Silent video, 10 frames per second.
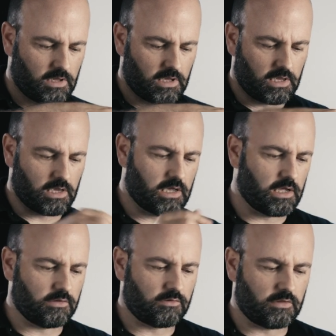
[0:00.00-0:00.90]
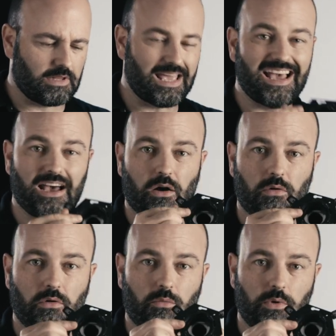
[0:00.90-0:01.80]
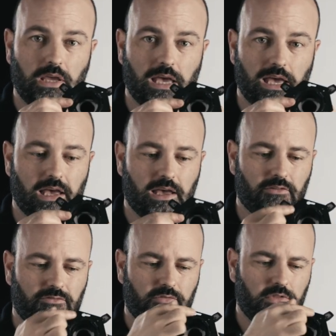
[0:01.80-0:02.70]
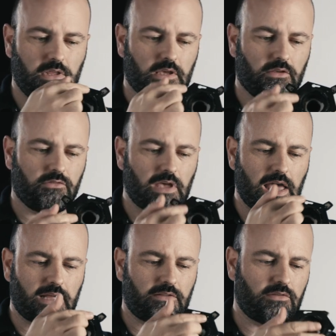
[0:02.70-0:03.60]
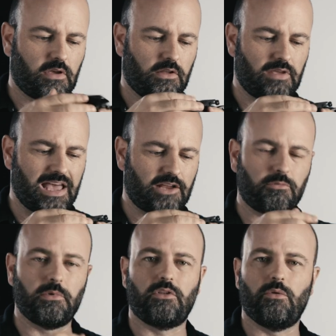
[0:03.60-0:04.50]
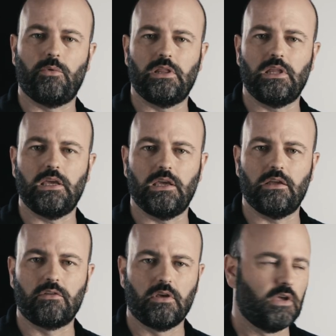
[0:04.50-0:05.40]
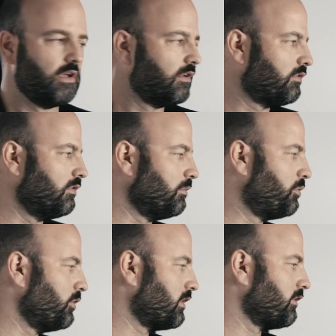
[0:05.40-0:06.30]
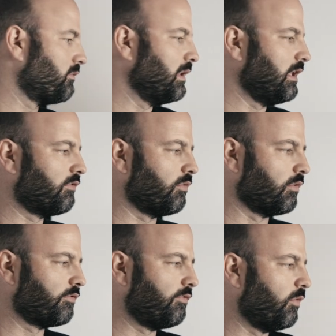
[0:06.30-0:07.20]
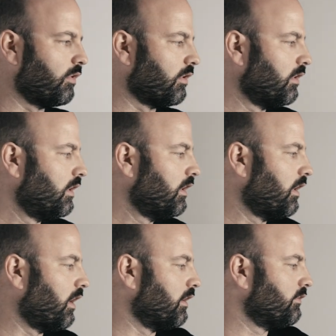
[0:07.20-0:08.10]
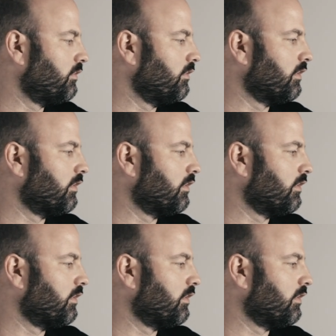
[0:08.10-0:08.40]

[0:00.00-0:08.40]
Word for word: And now we have the exact attachment that we need to put this mini source 4 onto